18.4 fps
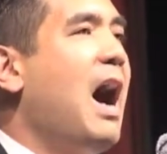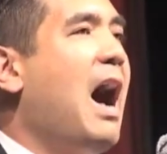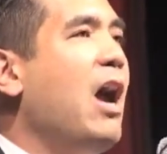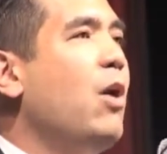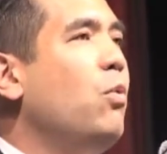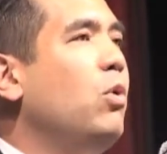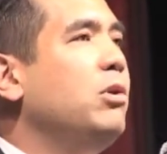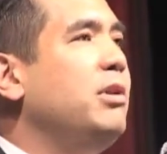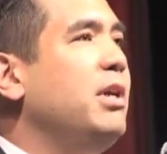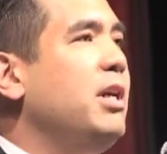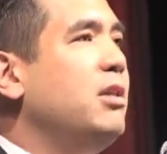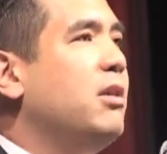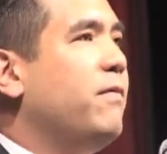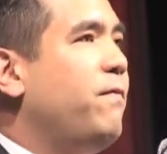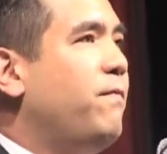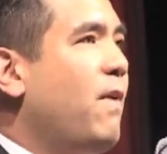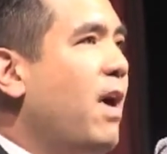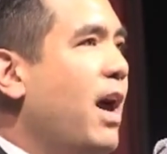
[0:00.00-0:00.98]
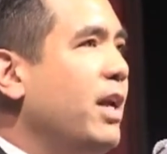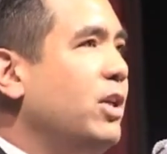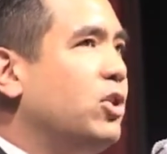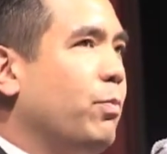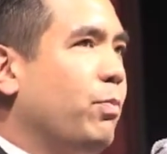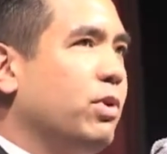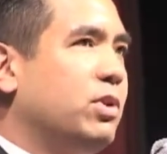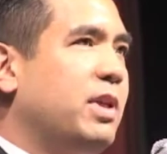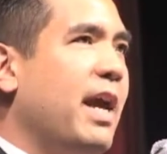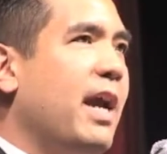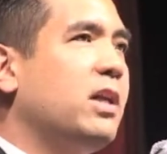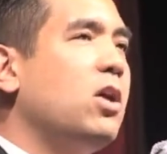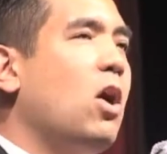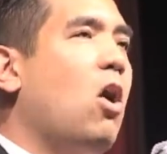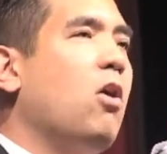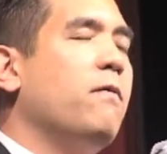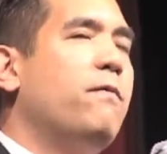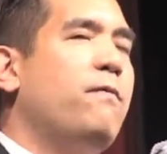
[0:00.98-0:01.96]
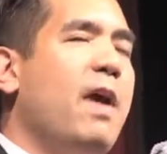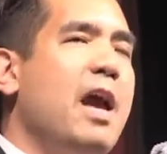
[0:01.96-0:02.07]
I will lead the fight to protect our